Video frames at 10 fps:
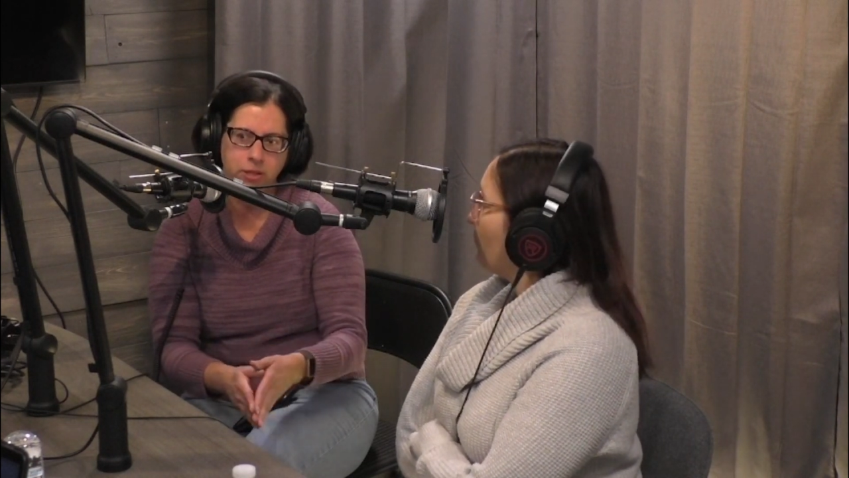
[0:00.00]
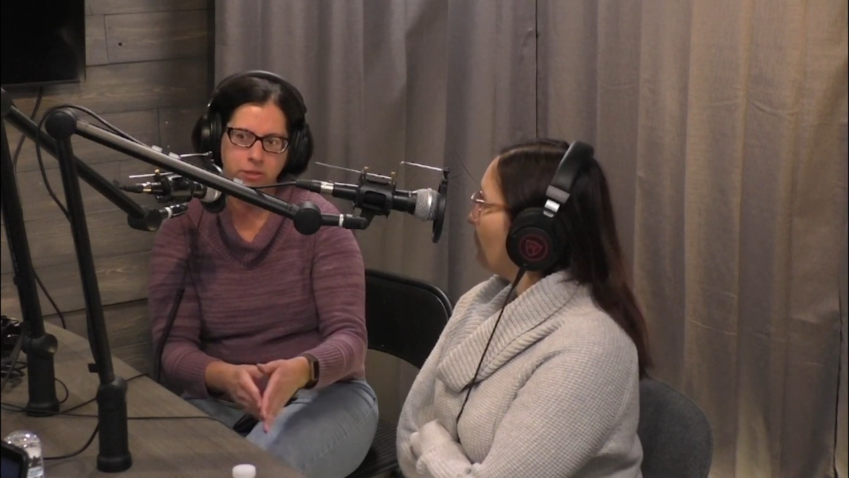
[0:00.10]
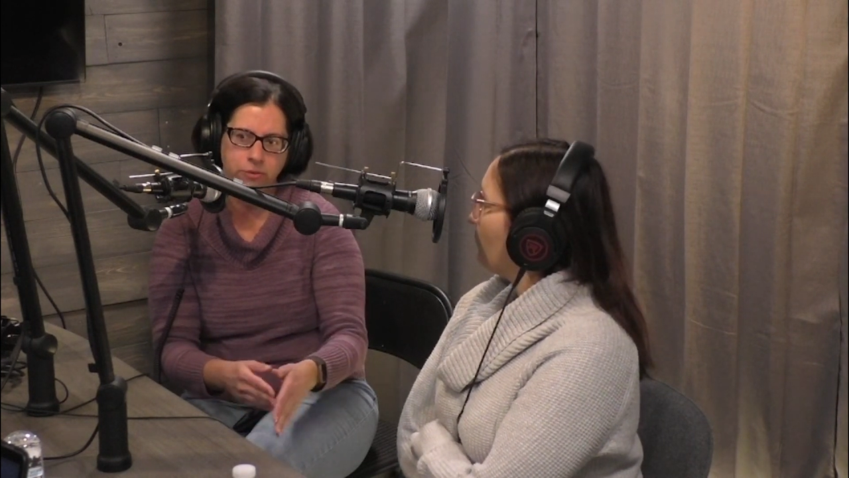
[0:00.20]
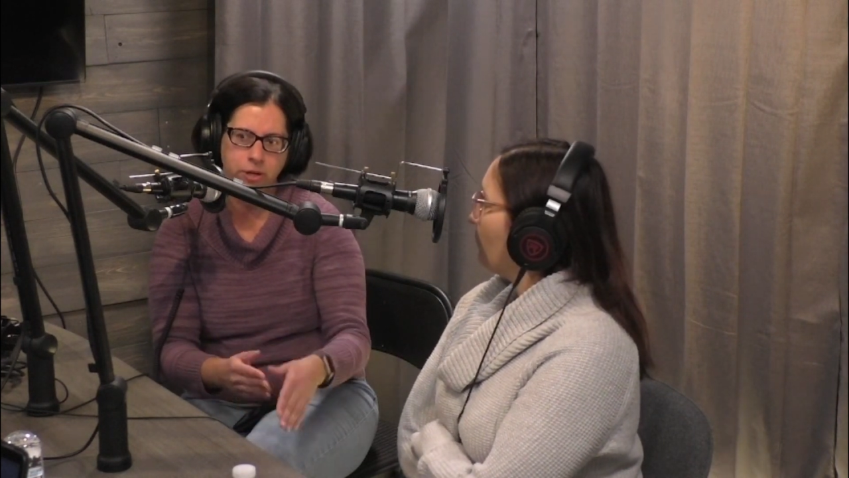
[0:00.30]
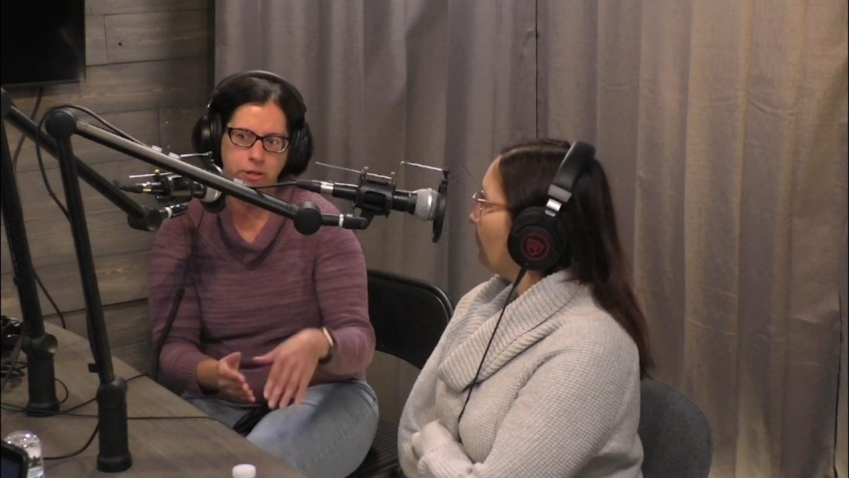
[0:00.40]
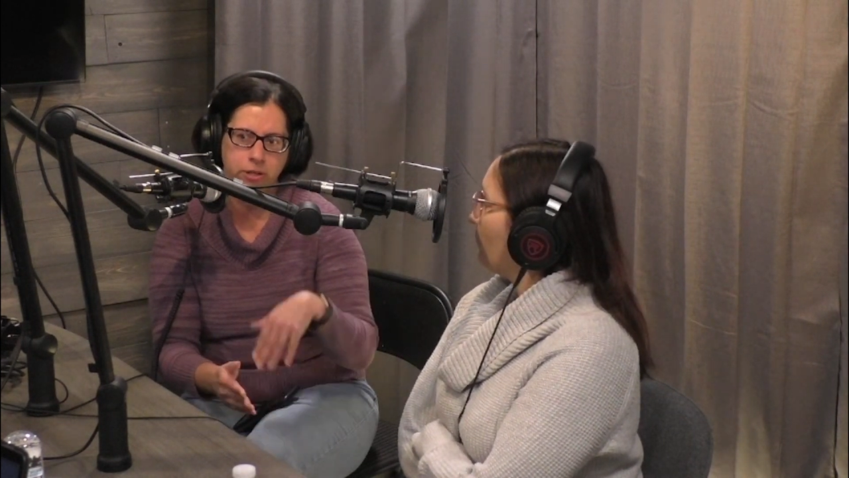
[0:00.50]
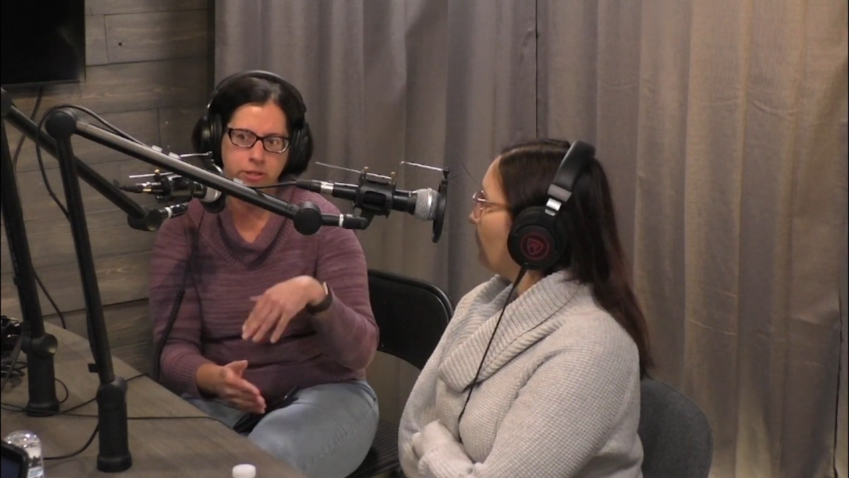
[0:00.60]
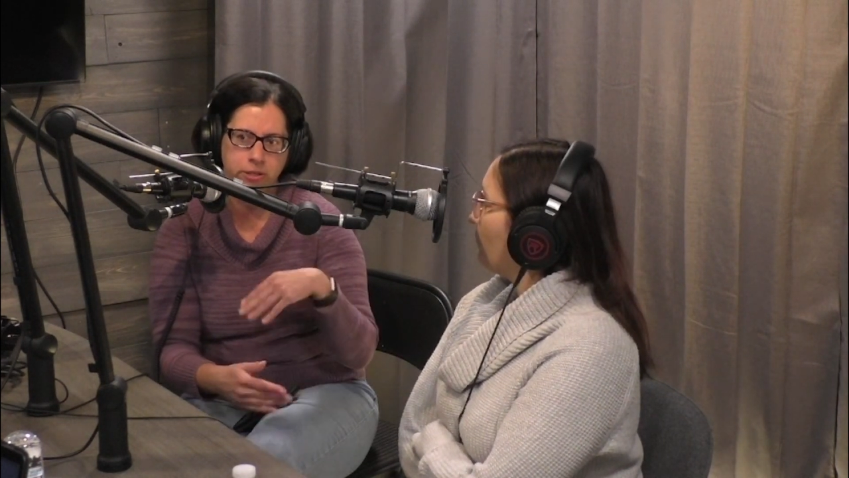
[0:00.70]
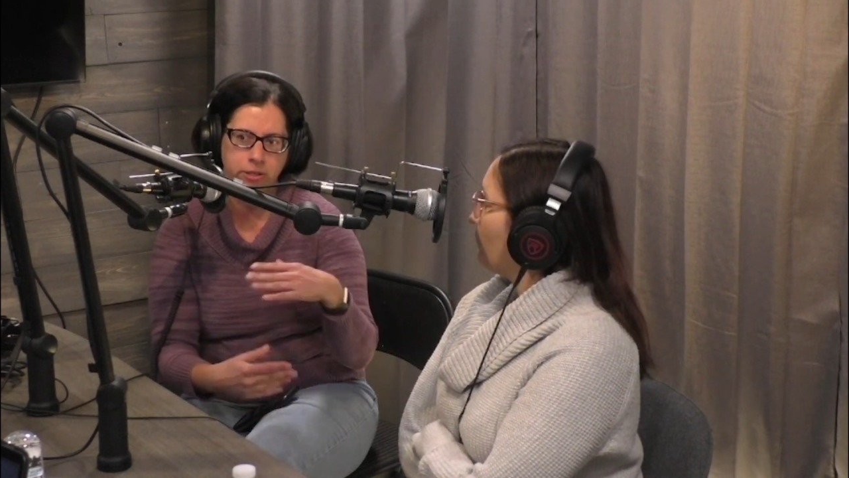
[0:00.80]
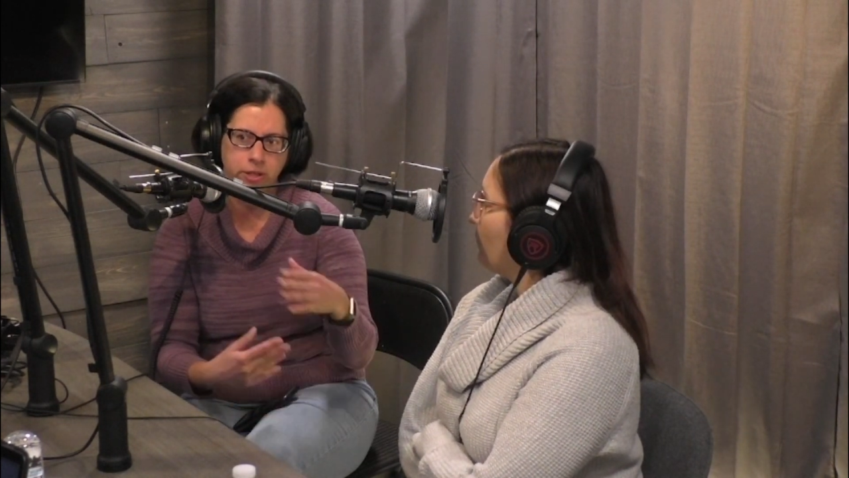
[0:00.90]
as far
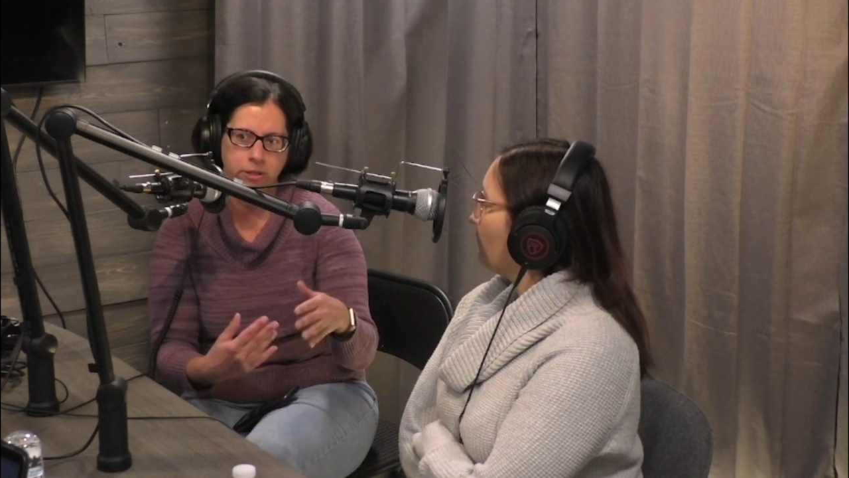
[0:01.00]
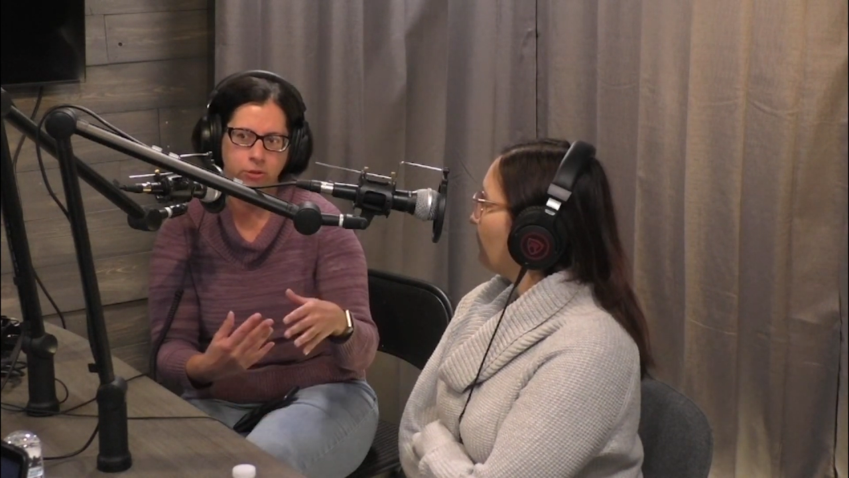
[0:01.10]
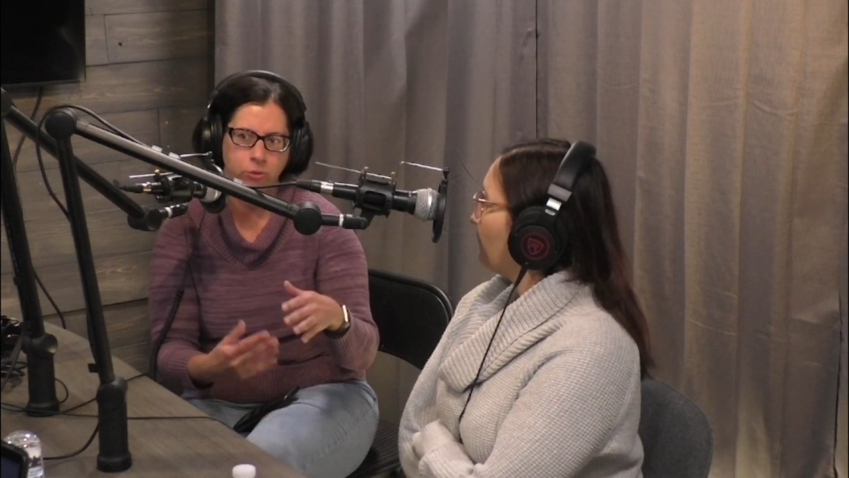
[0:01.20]
as like